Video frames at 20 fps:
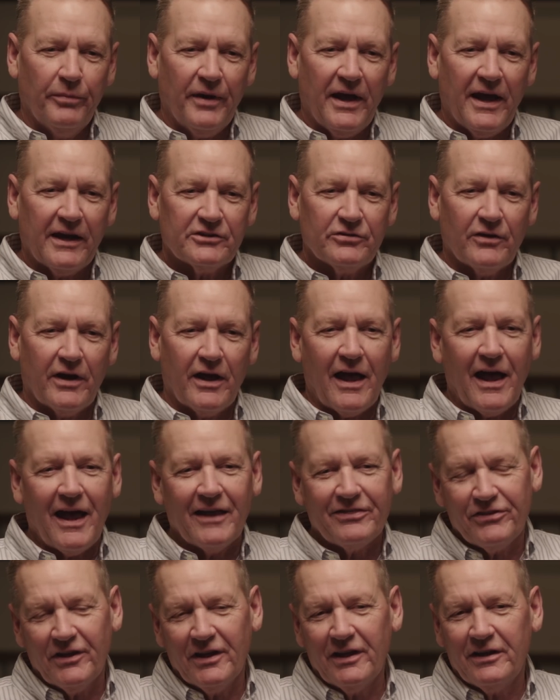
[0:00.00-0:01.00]
back to,
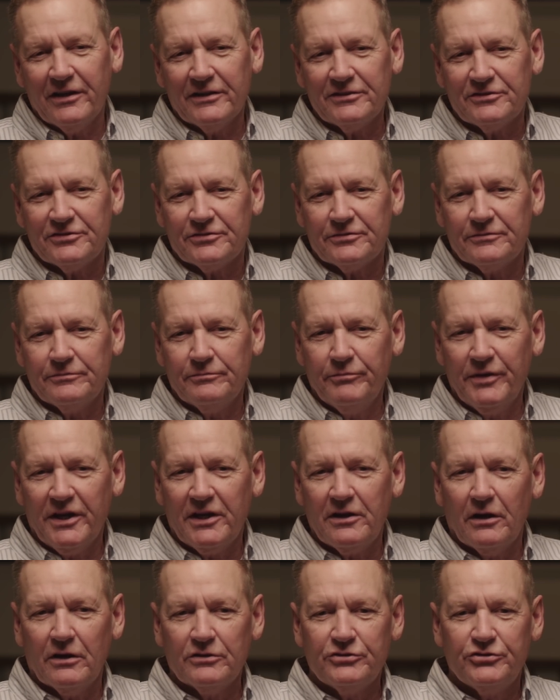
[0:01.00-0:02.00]
I think it's
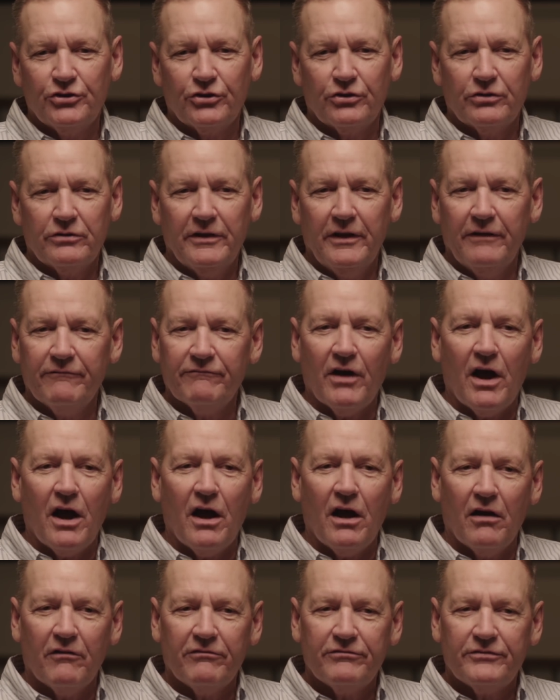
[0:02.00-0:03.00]
because you're
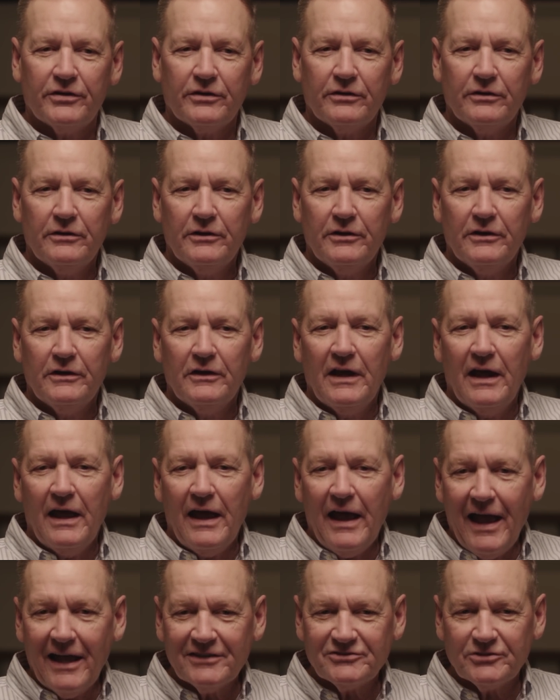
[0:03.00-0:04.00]
involved
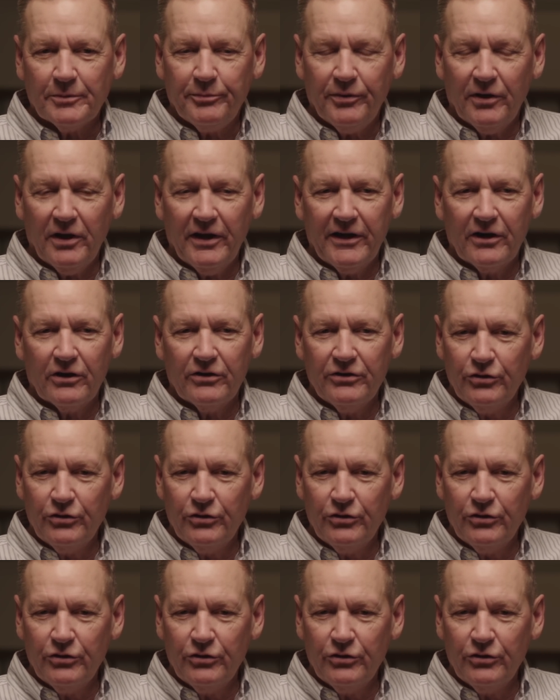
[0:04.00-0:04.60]
as a player.